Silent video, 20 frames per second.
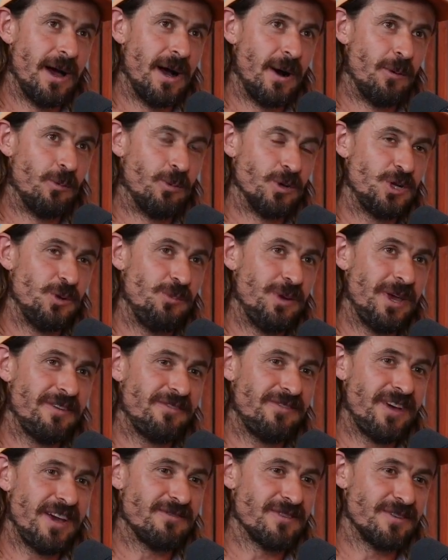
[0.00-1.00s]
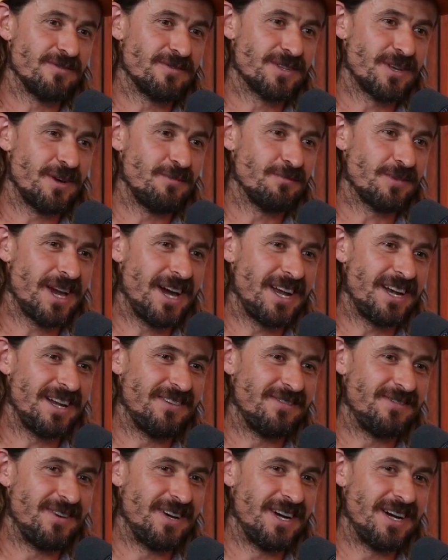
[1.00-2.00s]
would you be in favor of some kind
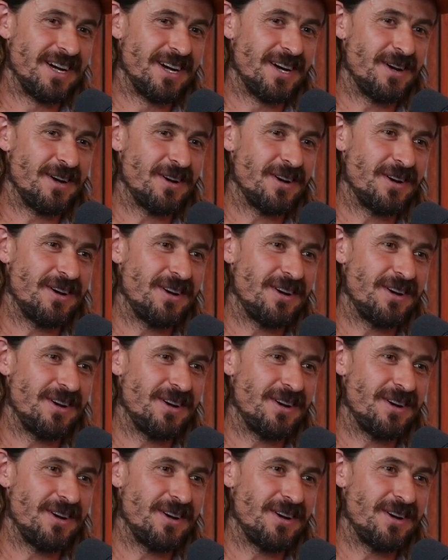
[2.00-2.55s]
of